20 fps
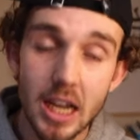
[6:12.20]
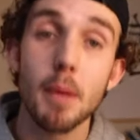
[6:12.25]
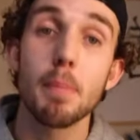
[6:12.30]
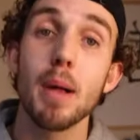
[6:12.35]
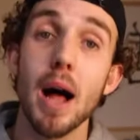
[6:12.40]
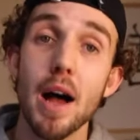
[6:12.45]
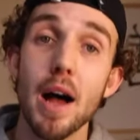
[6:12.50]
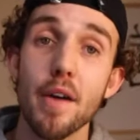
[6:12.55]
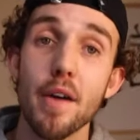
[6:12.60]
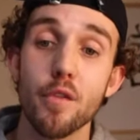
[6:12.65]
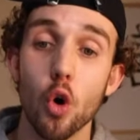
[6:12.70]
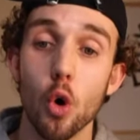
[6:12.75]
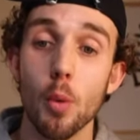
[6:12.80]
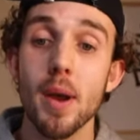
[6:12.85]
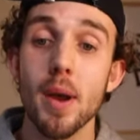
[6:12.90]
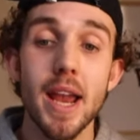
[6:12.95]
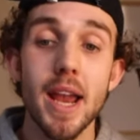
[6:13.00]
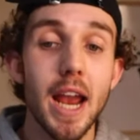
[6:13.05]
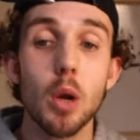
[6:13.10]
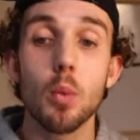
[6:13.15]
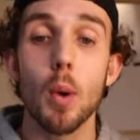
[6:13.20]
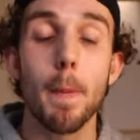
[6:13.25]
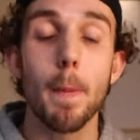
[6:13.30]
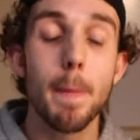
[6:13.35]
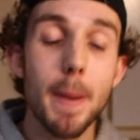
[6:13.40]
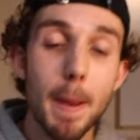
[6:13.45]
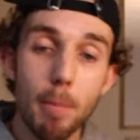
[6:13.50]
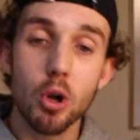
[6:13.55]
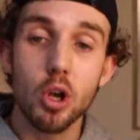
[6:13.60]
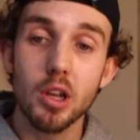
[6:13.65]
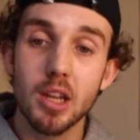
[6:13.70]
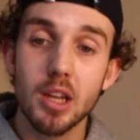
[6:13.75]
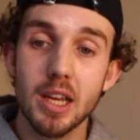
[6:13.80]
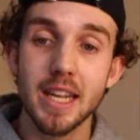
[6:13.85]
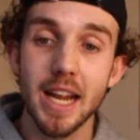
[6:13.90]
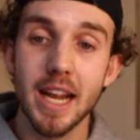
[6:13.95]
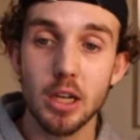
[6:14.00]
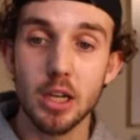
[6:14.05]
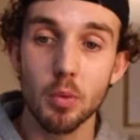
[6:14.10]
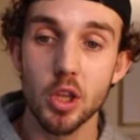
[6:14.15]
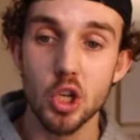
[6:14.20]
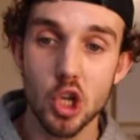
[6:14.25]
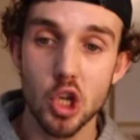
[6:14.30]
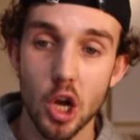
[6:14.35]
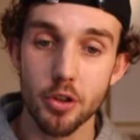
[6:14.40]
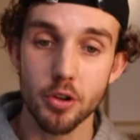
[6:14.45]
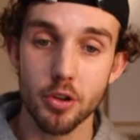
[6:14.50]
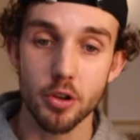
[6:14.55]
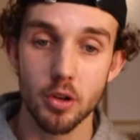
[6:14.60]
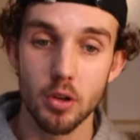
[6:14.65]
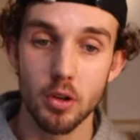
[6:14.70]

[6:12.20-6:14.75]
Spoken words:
a platform in where people could connect with each other.